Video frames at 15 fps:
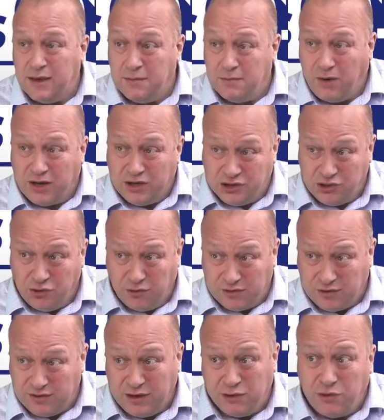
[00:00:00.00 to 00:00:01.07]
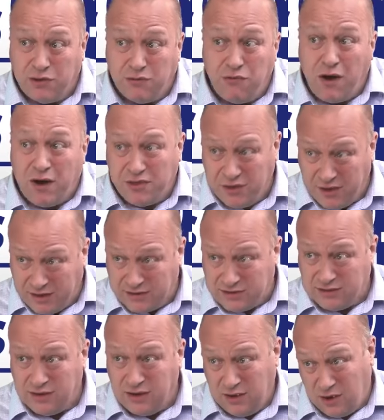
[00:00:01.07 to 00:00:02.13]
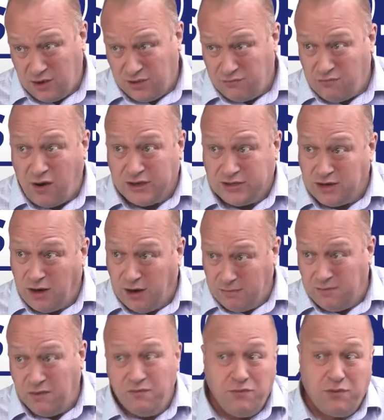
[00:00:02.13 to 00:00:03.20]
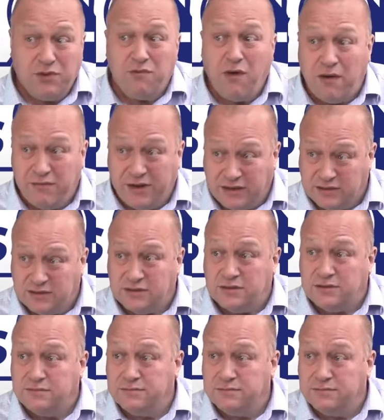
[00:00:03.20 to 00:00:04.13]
by ensuring that they do the right things at the right time for the right reasons.